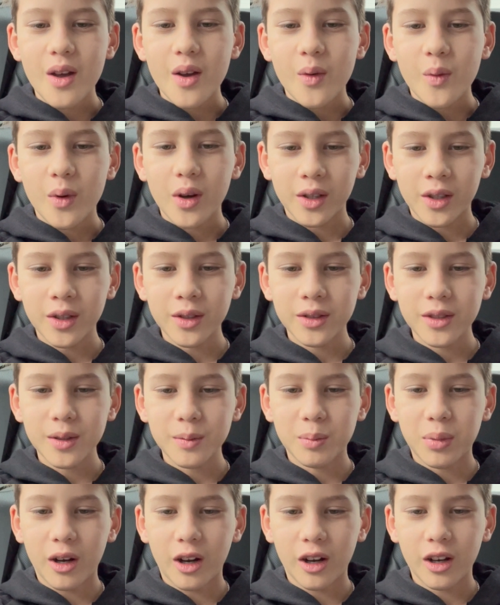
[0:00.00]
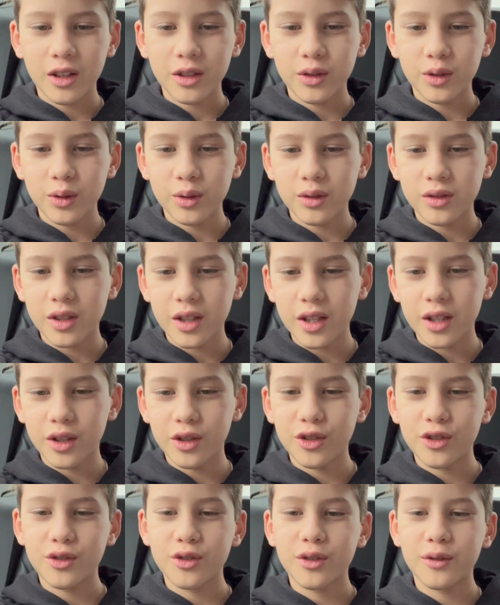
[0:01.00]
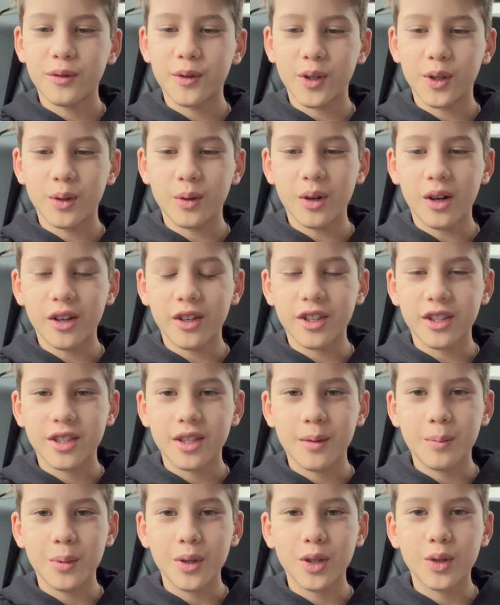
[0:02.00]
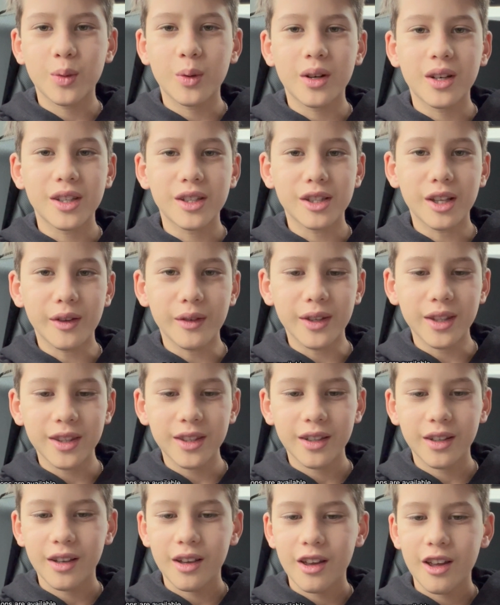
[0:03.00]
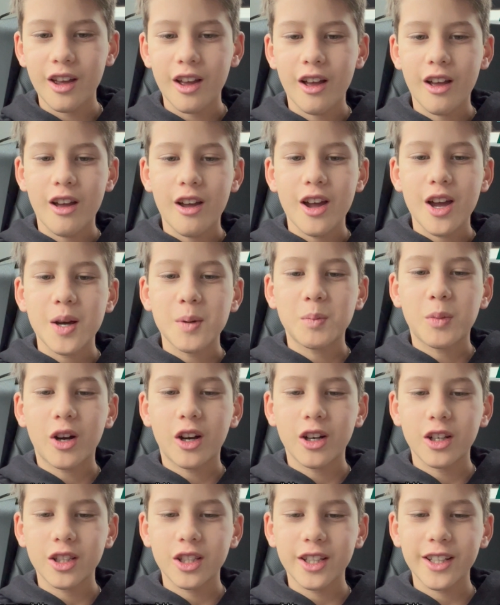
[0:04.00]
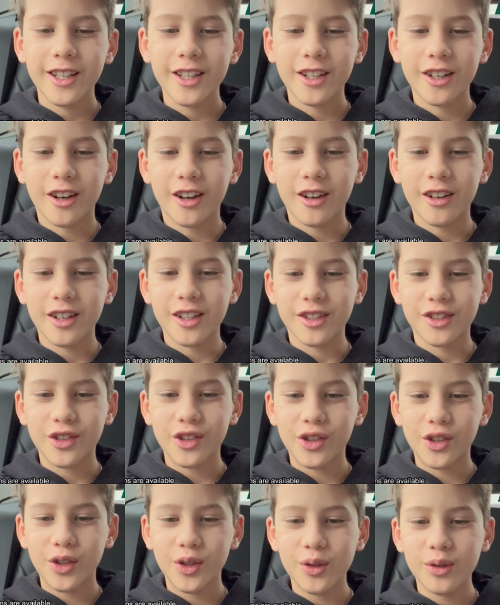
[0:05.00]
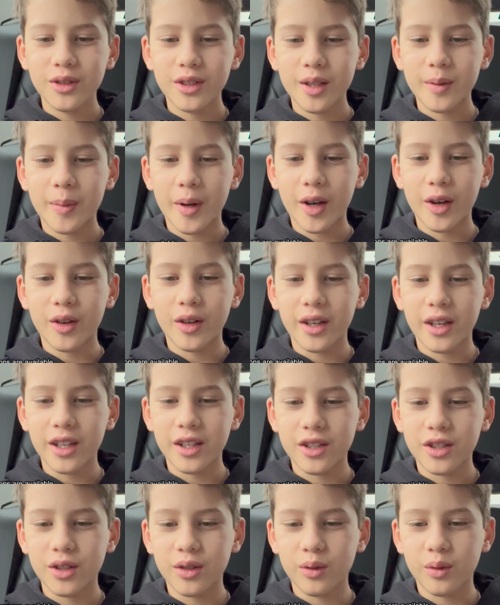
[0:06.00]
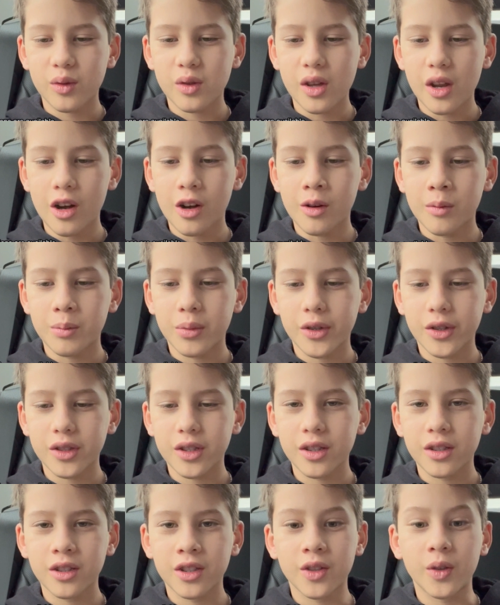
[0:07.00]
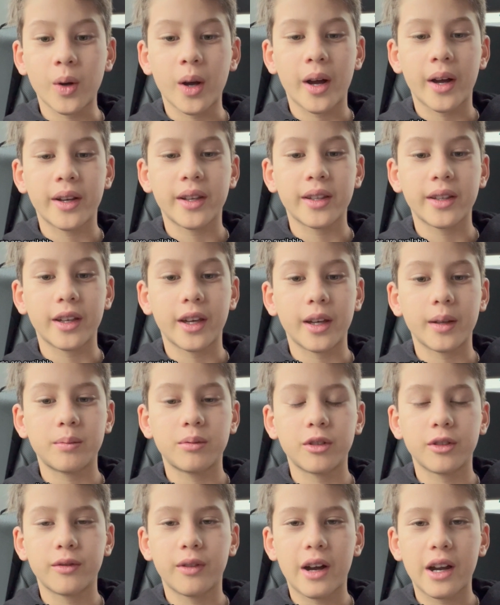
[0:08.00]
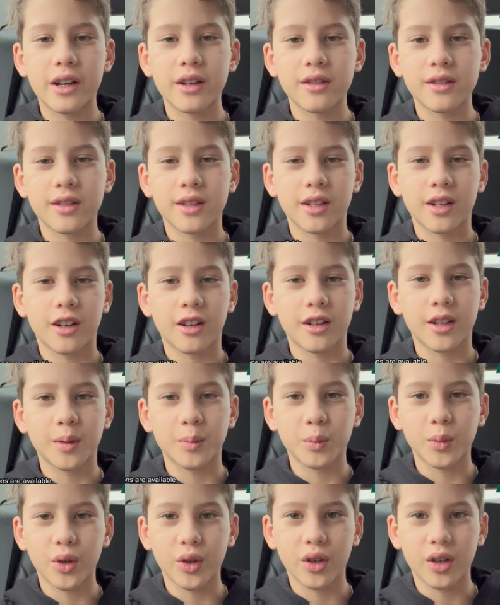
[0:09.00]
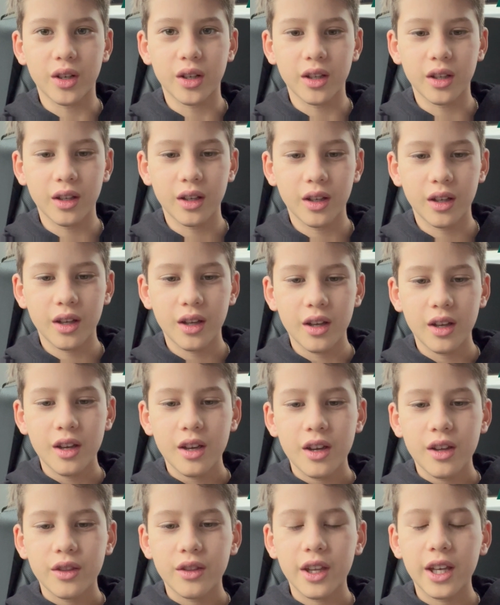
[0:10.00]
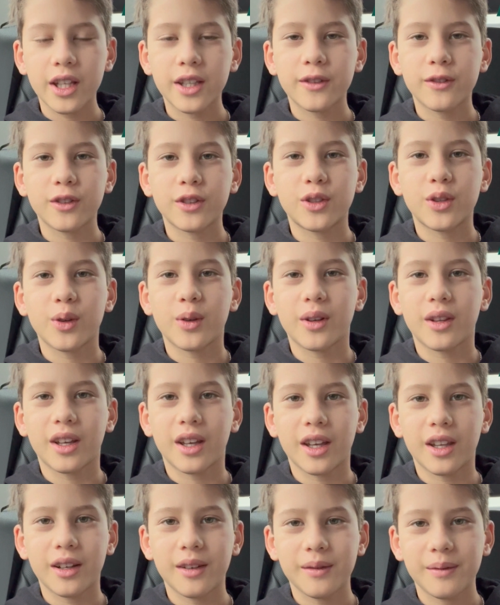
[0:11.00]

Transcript: Welcome to Pod Tuesday News Review on December 27th. Pod TNR is your news about issues that are important to IDA providers in our community. Thanks for tuning in.